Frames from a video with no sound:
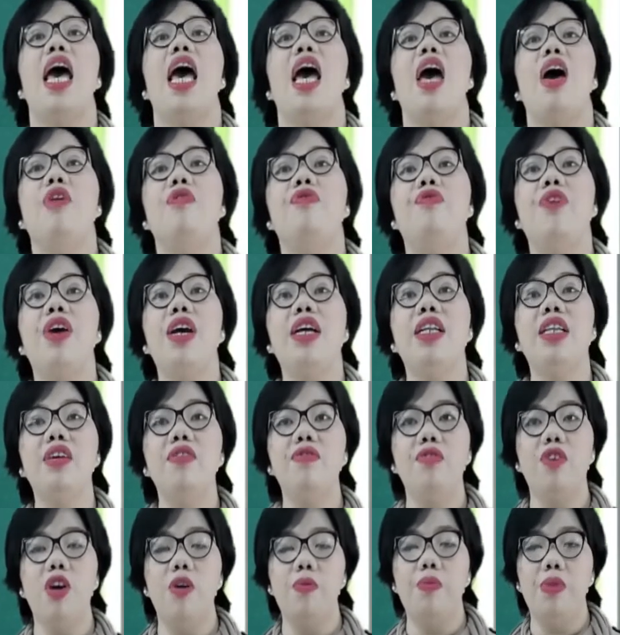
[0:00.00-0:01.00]

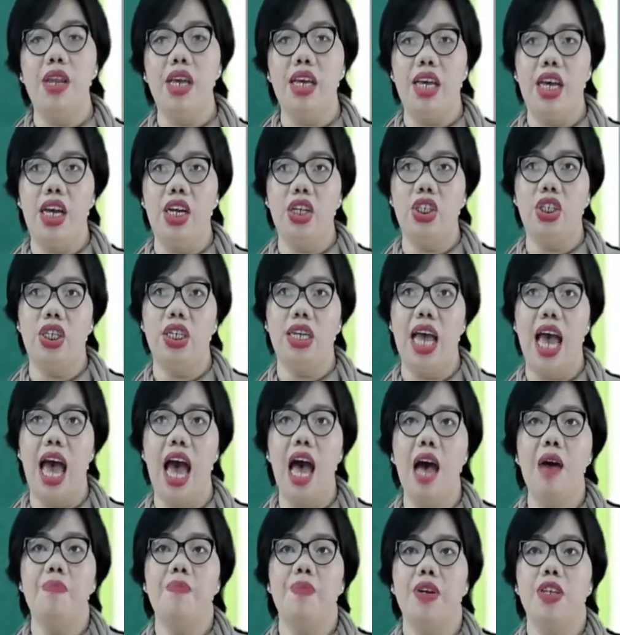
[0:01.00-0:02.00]
Effective communication
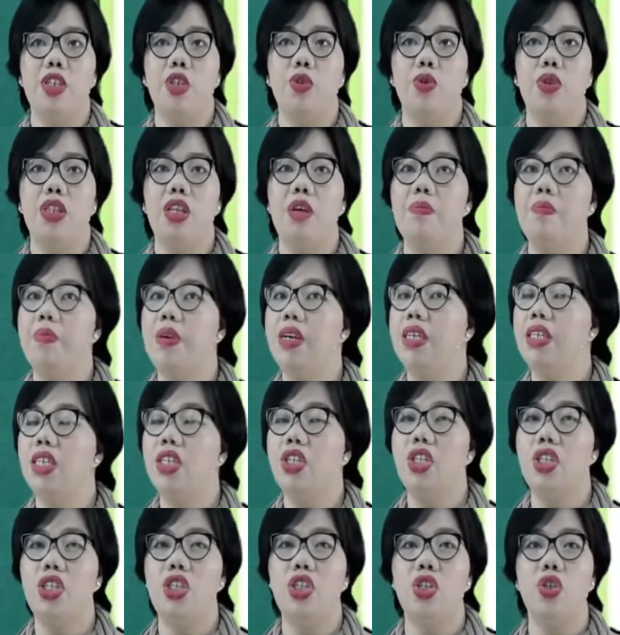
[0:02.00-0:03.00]
happens when the
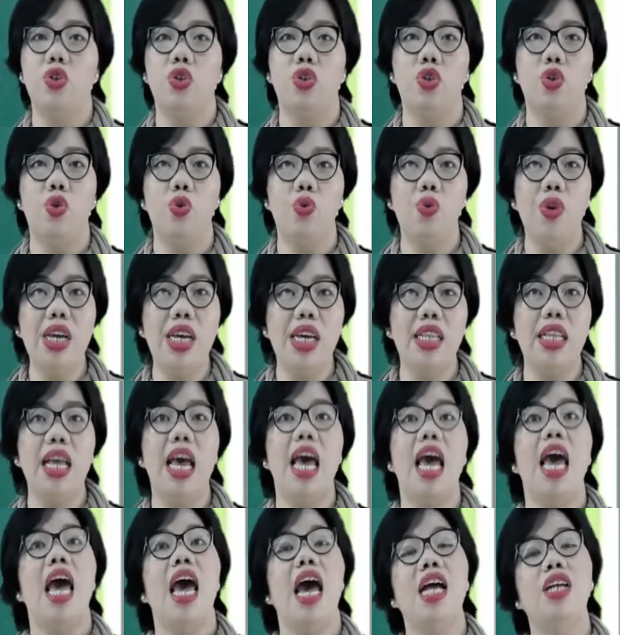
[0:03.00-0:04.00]
message is
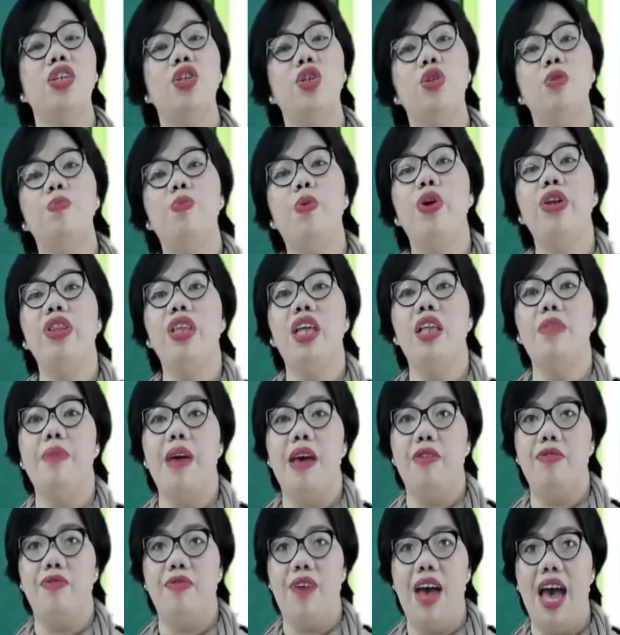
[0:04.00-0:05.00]
concrete and supported
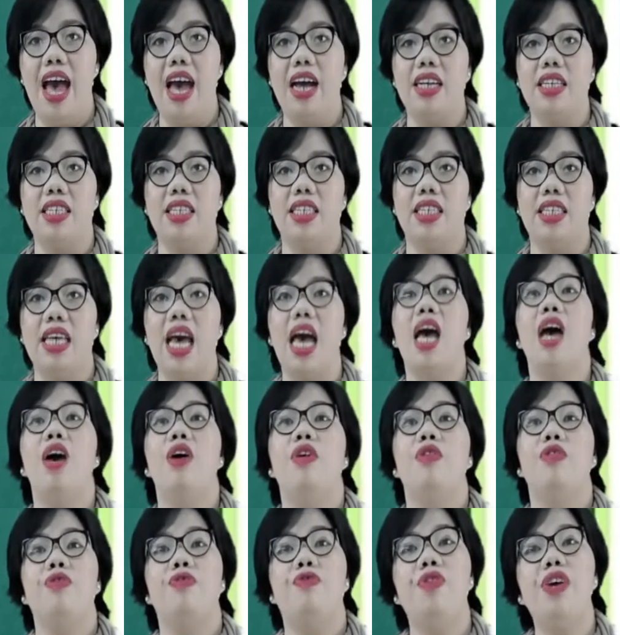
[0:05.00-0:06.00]
by facts,
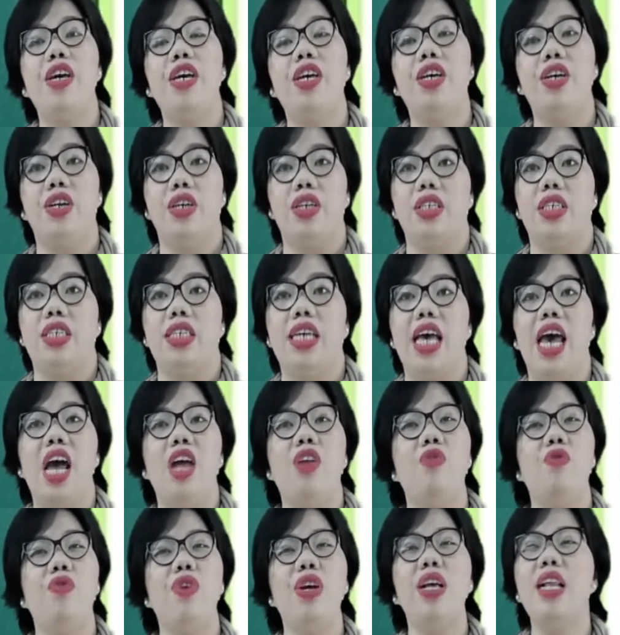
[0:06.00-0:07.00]
figures,
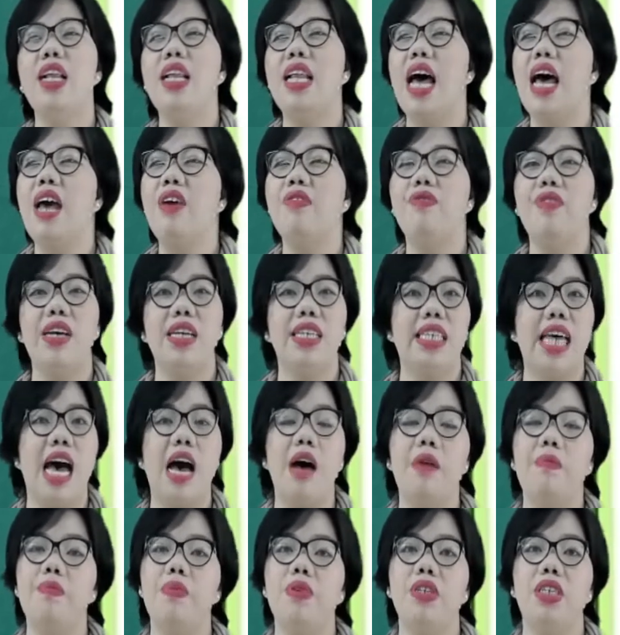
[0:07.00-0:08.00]
and real-life
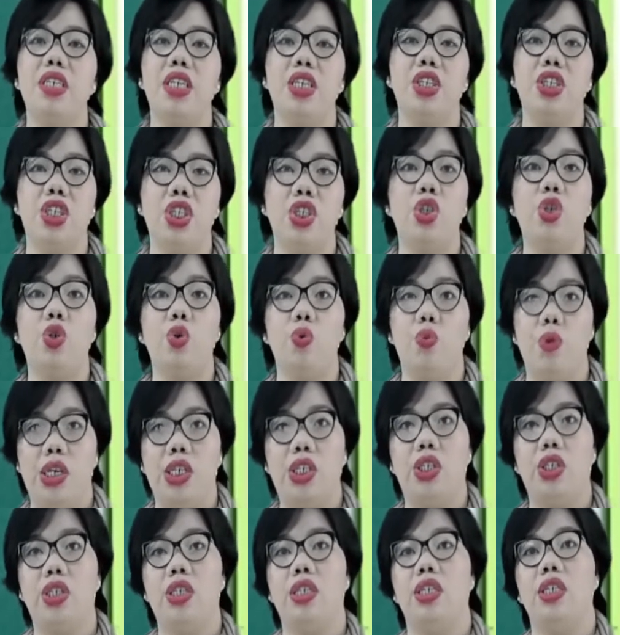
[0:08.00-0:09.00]
examples and
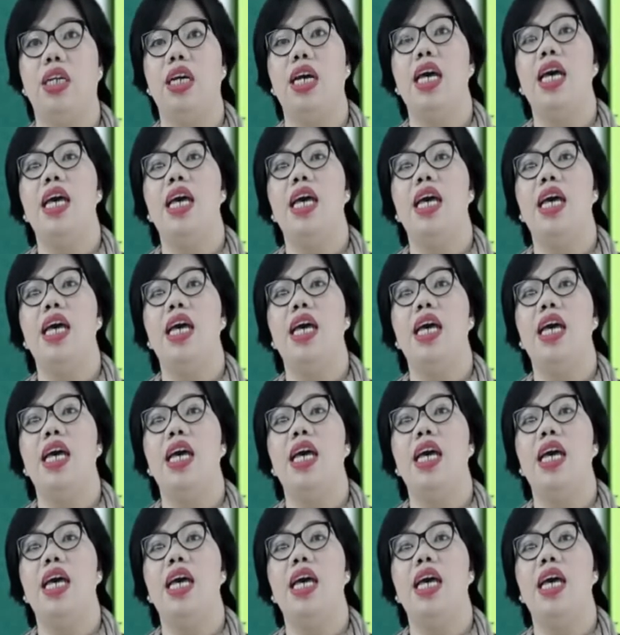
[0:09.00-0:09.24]
situations.